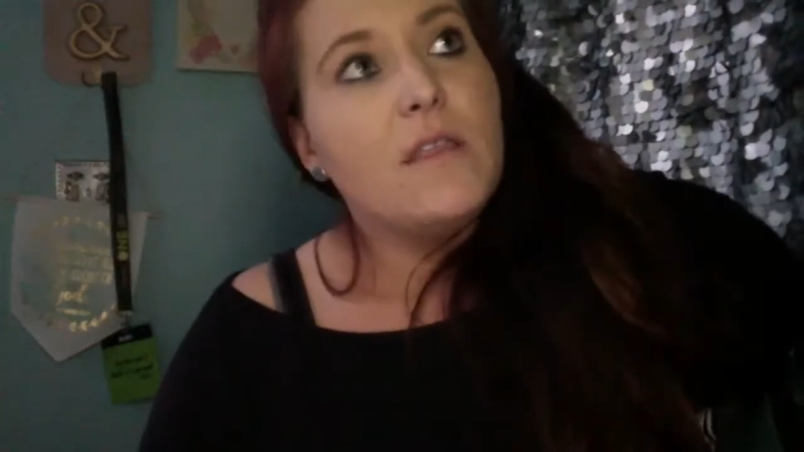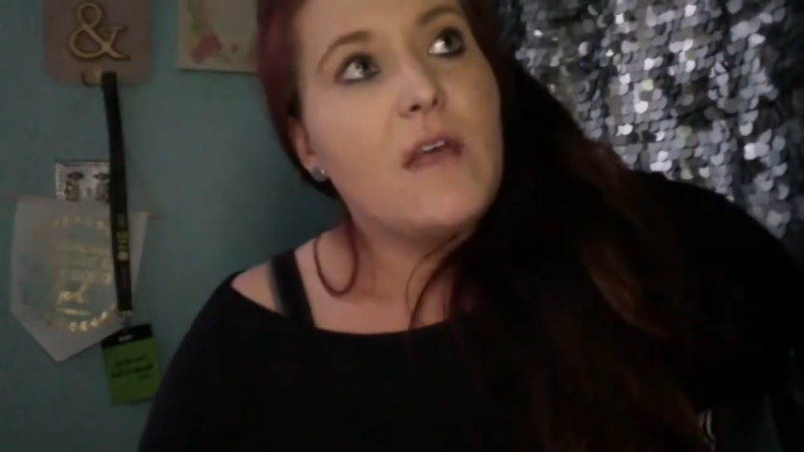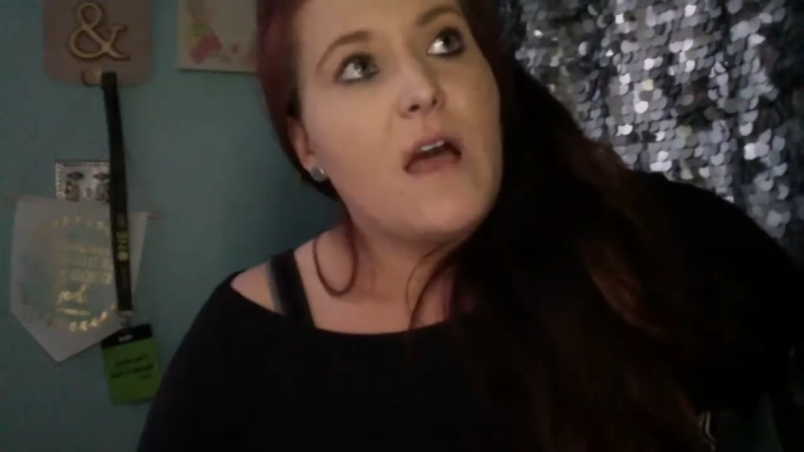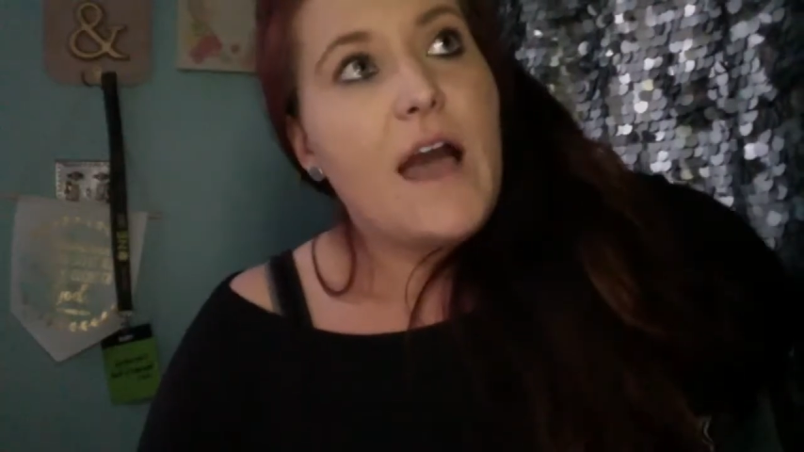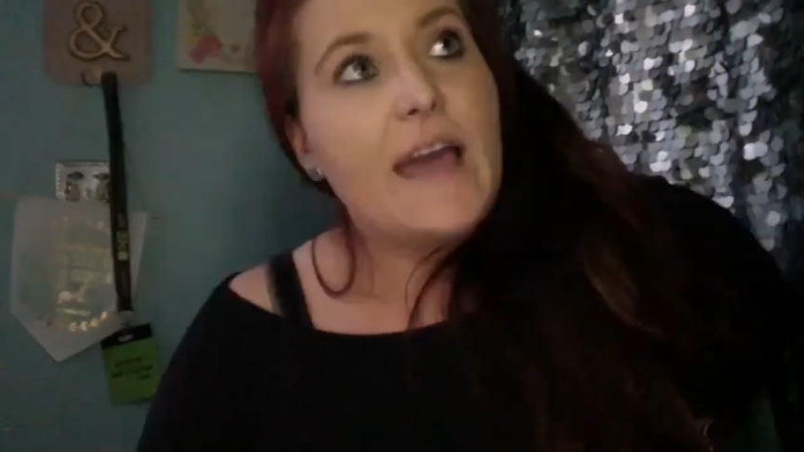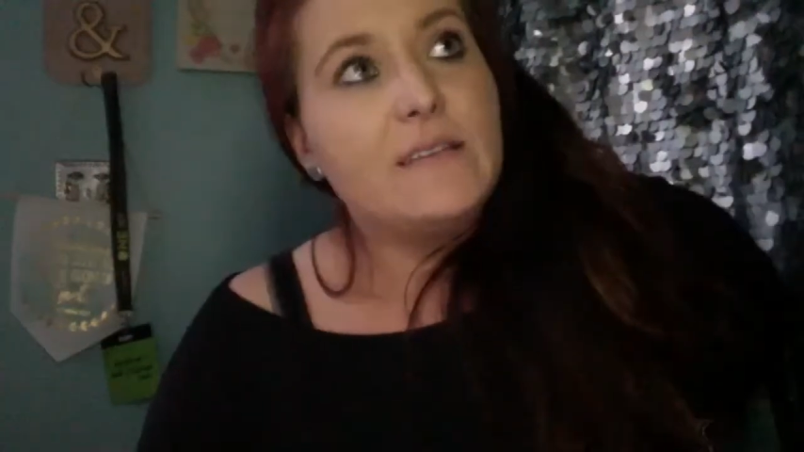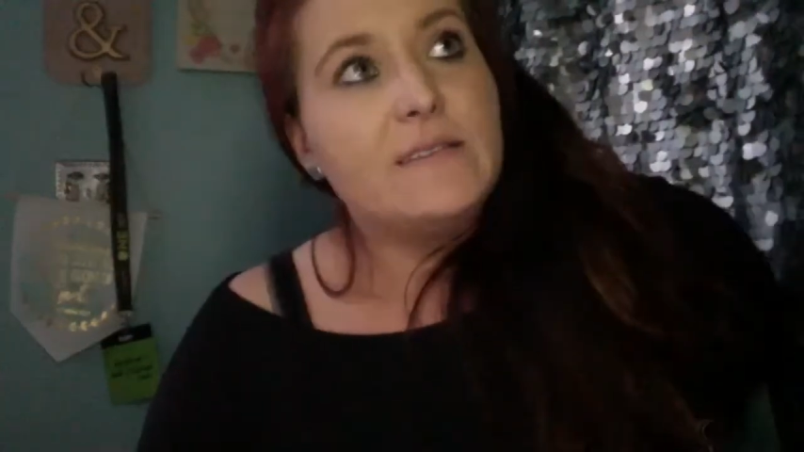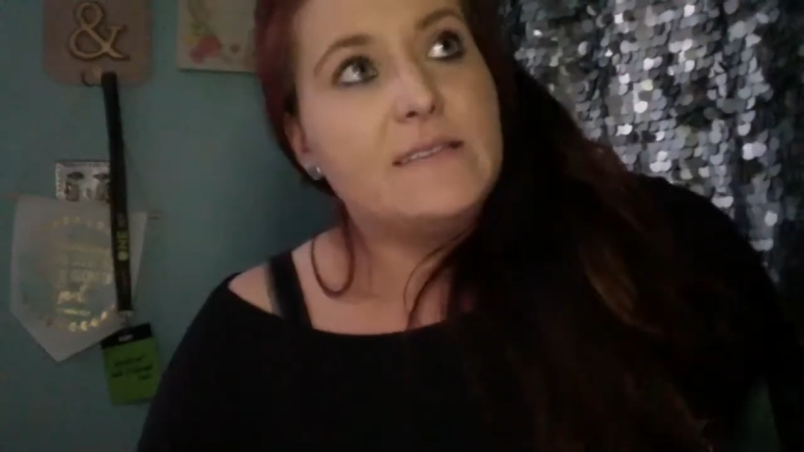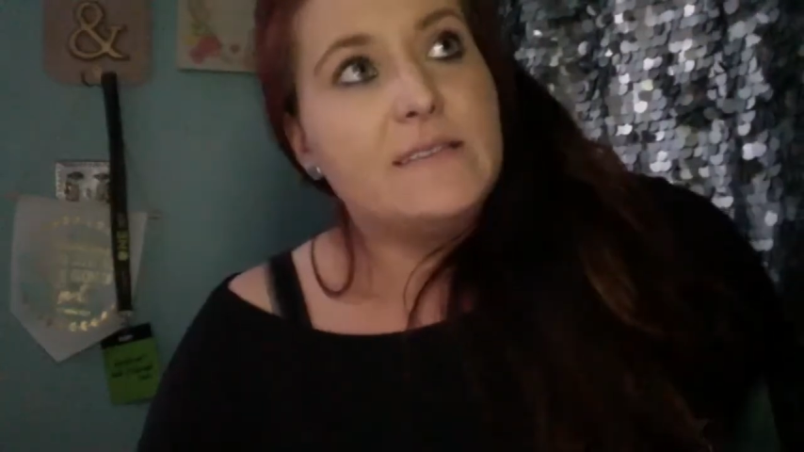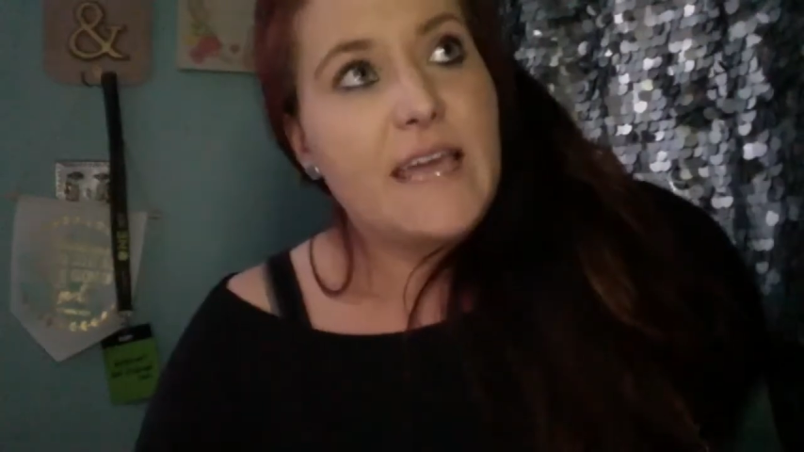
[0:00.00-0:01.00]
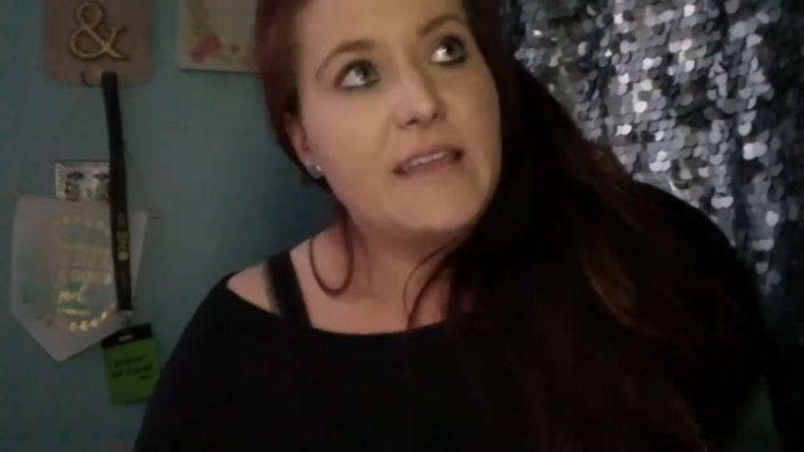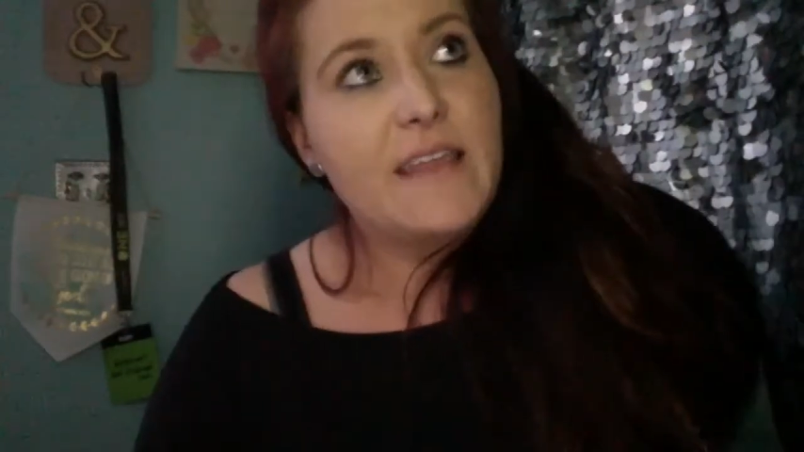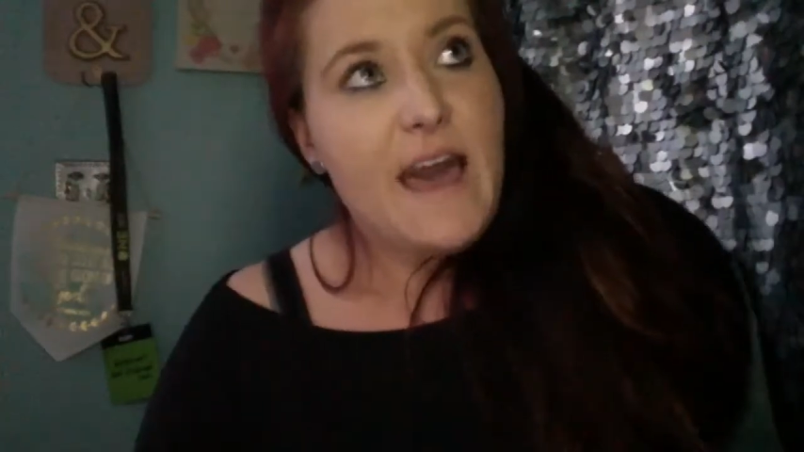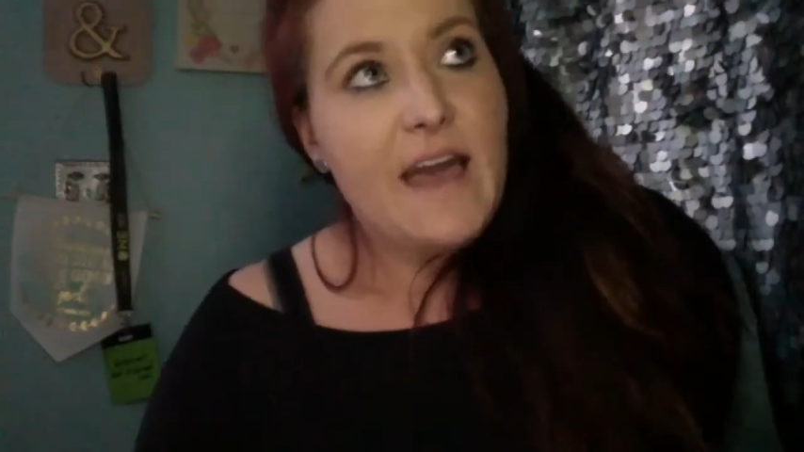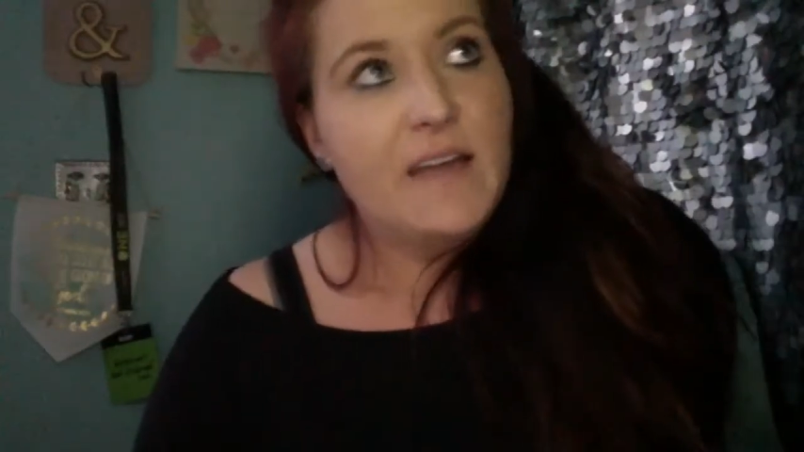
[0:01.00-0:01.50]
I say
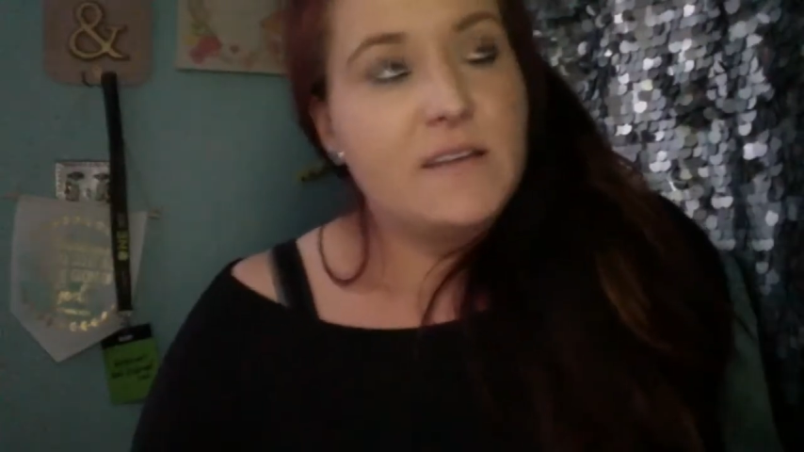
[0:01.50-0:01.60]
that,